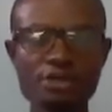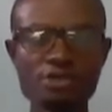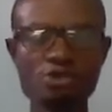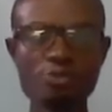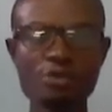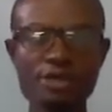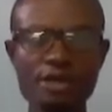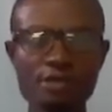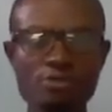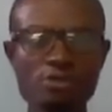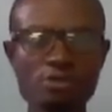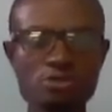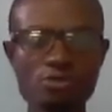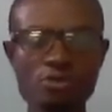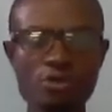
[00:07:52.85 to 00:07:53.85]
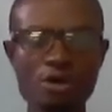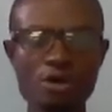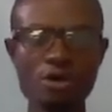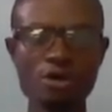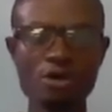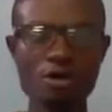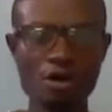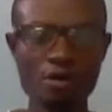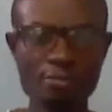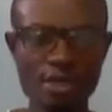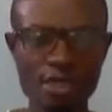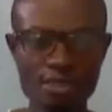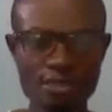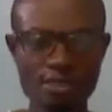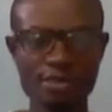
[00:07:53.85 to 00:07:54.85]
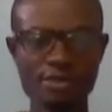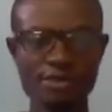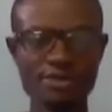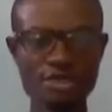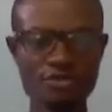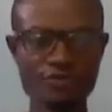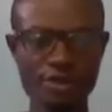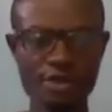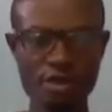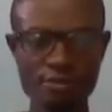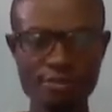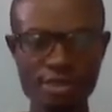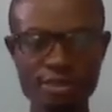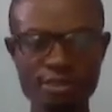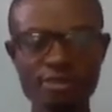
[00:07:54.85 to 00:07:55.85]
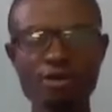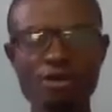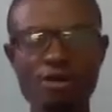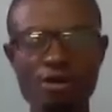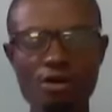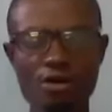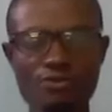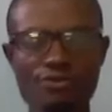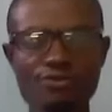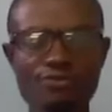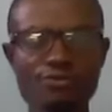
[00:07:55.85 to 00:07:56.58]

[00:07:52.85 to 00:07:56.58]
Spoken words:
to be able to combat this phenomenon of